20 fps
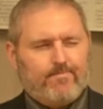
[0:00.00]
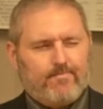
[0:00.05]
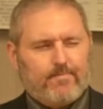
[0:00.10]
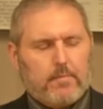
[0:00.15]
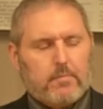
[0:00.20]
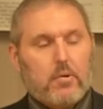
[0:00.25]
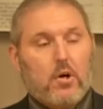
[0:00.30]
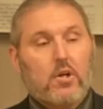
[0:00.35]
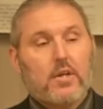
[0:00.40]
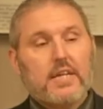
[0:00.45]

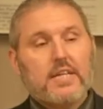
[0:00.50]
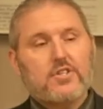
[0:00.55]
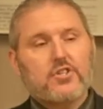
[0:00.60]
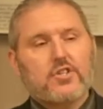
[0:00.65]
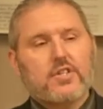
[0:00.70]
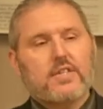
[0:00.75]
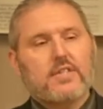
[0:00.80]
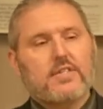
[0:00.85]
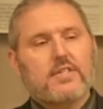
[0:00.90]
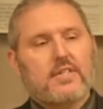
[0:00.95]

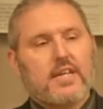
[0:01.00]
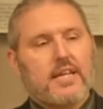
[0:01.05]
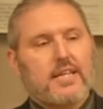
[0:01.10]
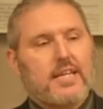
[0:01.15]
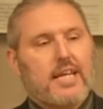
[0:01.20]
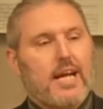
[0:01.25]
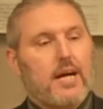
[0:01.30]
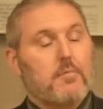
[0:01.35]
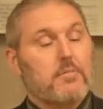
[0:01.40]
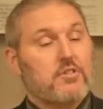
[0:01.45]
Paulicians and the
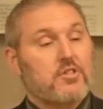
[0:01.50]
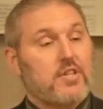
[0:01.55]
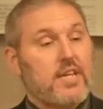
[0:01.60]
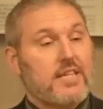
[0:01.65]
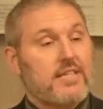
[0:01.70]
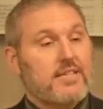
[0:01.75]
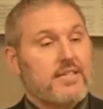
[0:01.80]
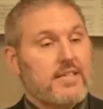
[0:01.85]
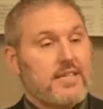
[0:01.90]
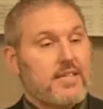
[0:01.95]

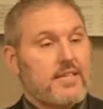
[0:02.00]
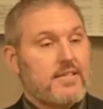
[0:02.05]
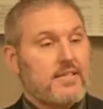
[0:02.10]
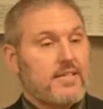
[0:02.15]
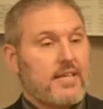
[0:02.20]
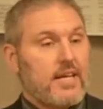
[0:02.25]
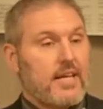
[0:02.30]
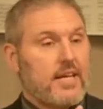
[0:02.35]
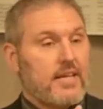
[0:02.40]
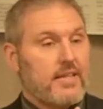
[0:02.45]
Albigenses
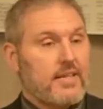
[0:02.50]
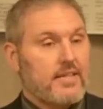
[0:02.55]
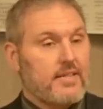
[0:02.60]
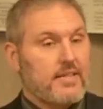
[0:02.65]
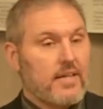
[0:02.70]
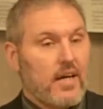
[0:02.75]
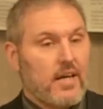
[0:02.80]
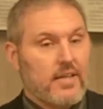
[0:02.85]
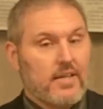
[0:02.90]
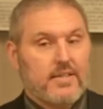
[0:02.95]
and the
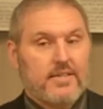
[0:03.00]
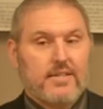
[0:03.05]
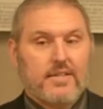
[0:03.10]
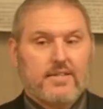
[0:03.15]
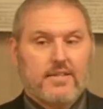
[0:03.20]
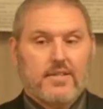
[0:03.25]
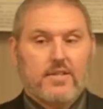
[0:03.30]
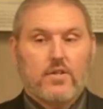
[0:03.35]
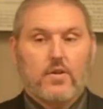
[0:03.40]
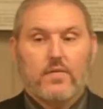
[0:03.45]
Donatists
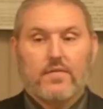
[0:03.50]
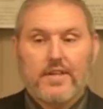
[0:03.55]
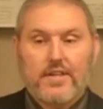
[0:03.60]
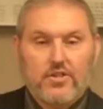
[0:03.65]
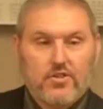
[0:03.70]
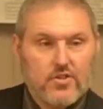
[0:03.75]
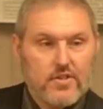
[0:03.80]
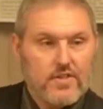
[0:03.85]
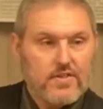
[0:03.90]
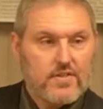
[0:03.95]
and the
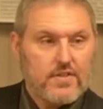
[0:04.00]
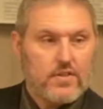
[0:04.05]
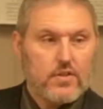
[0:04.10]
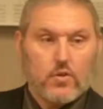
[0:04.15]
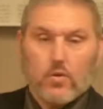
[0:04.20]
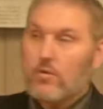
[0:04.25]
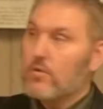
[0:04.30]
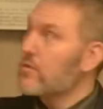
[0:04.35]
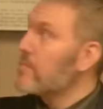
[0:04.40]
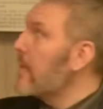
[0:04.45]
Novatianists and
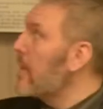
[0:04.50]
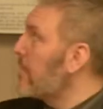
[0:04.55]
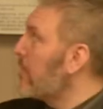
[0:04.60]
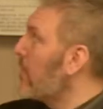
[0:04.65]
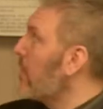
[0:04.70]
those people,